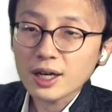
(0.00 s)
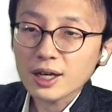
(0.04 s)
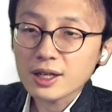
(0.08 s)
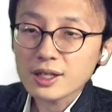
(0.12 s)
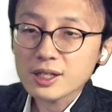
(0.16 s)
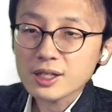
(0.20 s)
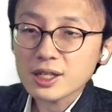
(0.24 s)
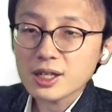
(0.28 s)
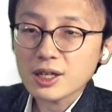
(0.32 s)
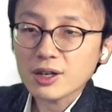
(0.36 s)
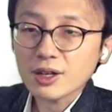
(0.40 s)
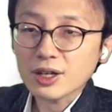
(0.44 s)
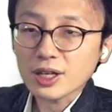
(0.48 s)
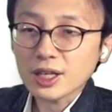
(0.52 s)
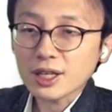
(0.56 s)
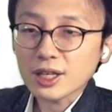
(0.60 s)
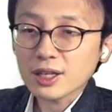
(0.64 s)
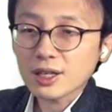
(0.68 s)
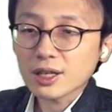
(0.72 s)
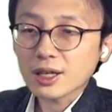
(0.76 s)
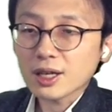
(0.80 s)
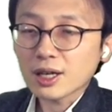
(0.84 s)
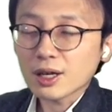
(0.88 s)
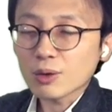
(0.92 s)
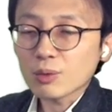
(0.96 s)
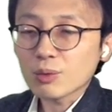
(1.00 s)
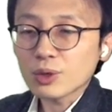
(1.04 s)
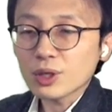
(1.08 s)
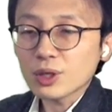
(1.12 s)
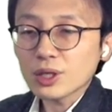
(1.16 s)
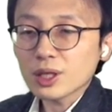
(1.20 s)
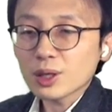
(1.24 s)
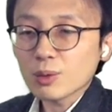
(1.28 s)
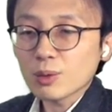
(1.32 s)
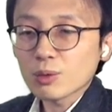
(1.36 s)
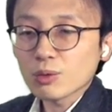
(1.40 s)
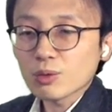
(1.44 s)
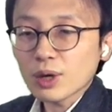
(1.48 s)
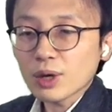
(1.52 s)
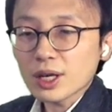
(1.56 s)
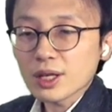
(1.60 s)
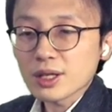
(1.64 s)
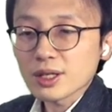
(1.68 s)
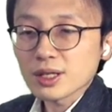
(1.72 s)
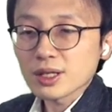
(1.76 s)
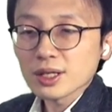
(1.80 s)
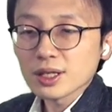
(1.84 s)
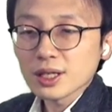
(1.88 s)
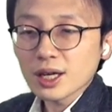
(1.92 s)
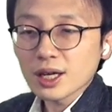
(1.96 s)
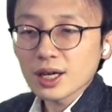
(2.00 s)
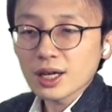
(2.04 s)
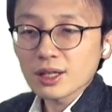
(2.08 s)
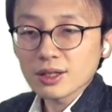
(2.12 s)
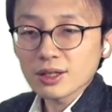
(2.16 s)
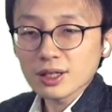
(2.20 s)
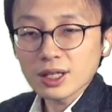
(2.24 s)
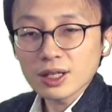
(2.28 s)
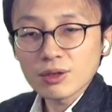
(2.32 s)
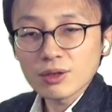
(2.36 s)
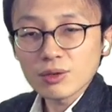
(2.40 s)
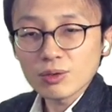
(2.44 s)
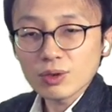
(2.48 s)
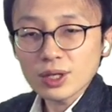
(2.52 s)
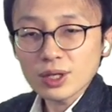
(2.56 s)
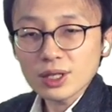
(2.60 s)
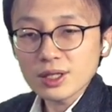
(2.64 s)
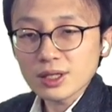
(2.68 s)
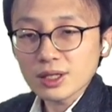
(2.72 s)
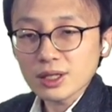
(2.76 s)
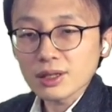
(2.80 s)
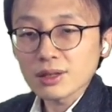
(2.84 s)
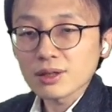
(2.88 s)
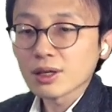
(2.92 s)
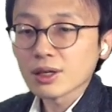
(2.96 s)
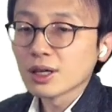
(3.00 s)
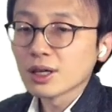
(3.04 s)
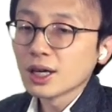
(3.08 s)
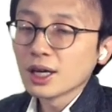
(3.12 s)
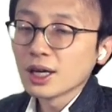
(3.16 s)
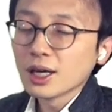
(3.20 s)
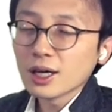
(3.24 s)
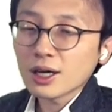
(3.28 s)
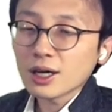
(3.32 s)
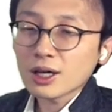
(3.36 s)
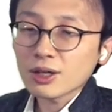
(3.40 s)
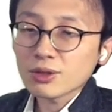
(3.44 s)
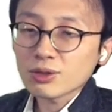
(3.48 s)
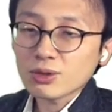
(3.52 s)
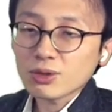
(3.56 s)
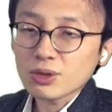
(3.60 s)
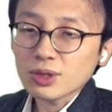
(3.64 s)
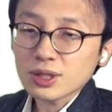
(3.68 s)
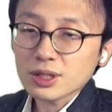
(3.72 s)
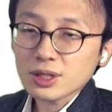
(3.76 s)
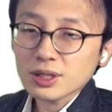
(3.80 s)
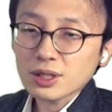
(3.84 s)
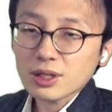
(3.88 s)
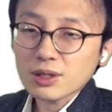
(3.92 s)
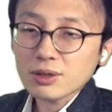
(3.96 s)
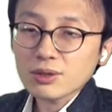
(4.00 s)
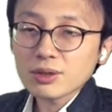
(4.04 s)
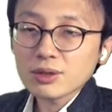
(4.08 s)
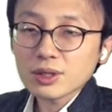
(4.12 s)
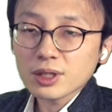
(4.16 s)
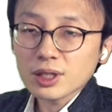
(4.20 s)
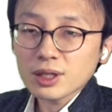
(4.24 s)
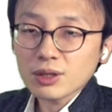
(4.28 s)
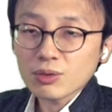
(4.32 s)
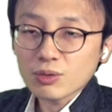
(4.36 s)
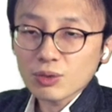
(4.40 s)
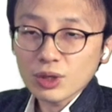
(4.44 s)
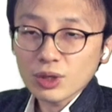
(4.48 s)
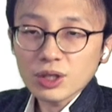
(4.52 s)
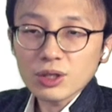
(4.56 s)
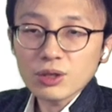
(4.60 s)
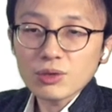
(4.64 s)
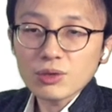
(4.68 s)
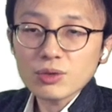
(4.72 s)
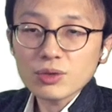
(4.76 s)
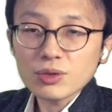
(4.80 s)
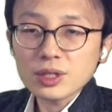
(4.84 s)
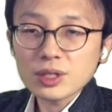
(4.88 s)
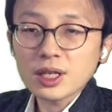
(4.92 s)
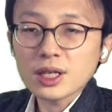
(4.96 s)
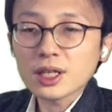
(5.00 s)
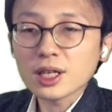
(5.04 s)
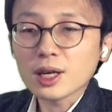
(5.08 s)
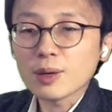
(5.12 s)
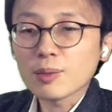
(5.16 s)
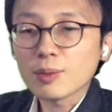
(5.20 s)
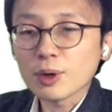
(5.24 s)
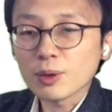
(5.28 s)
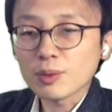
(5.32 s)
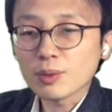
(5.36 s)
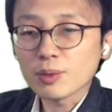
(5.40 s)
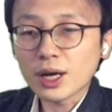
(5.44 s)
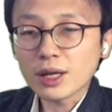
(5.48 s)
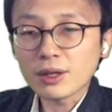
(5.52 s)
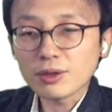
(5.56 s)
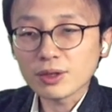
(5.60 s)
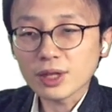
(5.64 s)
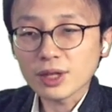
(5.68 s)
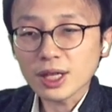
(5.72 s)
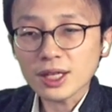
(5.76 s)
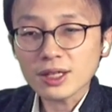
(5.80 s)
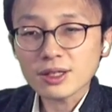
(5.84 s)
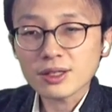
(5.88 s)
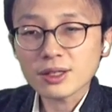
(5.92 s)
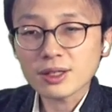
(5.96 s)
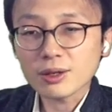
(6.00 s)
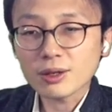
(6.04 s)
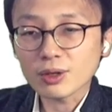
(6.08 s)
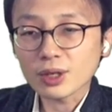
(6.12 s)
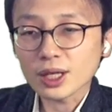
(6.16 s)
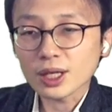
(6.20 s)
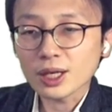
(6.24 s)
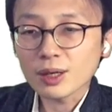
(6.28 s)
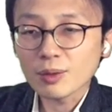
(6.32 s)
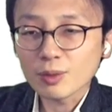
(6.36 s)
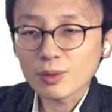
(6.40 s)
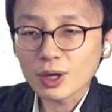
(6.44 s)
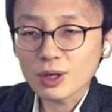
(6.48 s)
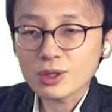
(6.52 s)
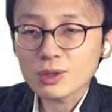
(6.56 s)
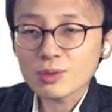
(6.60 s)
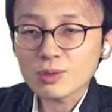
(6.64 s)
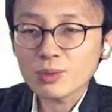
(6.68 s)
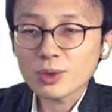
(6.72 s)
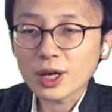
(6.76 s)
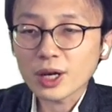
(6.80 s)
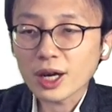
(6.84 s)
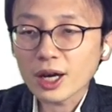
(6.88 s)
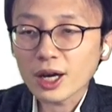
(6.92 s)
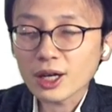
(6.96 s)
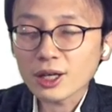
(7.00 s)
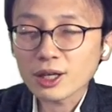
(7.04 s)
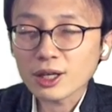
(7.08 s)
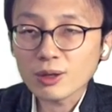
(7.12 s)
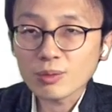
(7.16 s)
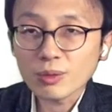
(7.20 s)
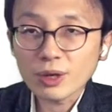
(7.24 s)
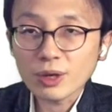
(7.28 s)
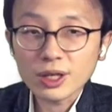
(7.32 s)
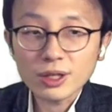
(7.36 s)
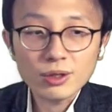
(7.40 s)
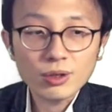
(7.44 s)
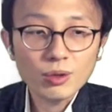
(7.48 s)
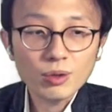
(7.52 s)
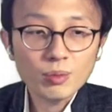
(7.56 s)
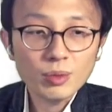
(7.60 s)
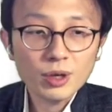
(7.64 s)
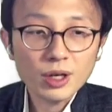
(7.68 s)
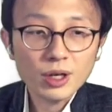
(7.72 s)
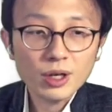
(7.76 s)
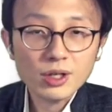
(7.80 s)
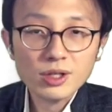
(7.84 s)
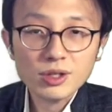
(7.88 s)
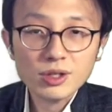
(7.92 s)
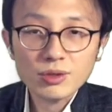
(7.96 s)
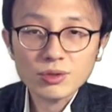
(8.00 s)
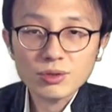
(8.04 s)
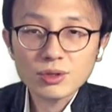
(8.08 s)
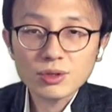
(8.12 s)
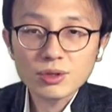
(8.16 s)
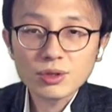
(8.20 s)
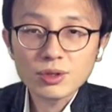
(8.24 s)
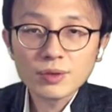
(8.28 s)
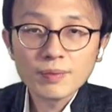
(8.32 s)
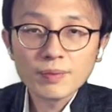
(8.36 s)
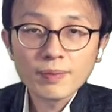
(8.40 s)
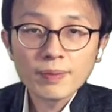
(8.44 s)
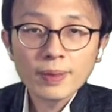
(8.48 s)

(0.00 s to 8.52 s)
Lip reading: sharing, freedom of weights has increasing. As a result, it reduced the number of unnecessary multiply accumulate operations.